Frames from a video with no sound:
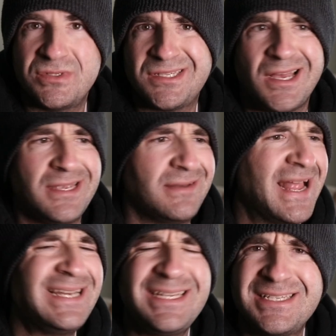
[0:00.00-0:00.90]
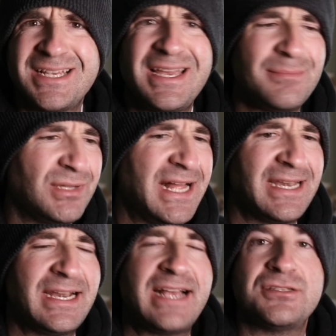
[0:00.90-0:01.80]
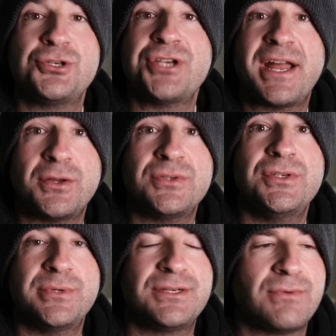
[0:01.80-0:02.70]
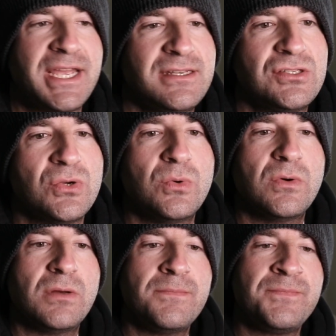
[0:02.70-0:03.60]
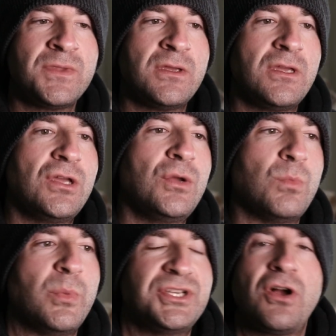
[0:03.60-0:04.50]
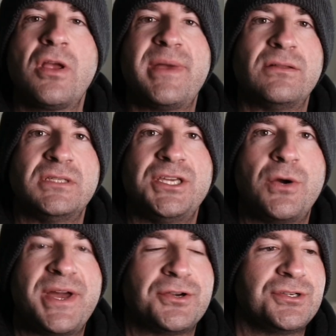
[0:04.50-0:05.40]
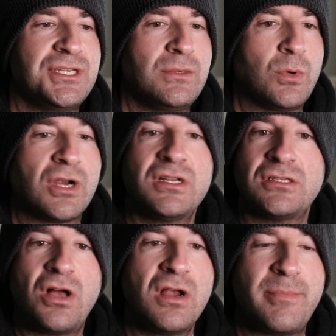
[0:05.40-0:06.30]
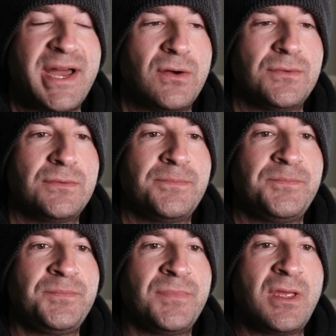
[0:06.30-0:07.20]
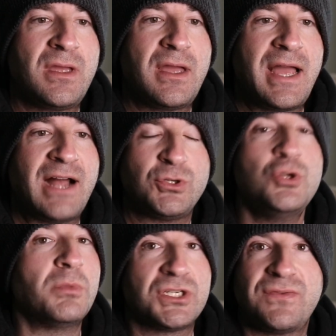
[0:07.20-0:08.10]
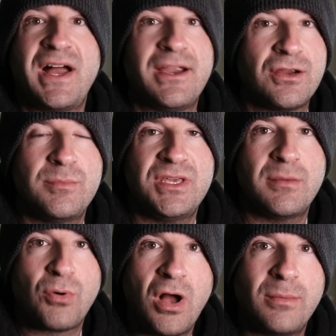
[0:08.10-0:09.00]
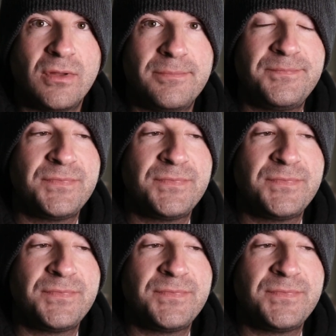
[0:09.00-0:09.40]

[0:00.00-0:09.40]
sign, any sign planet has a shadow to it, right? So when we talk about Leo energy, we're going to talk about how too much fire can be a problem,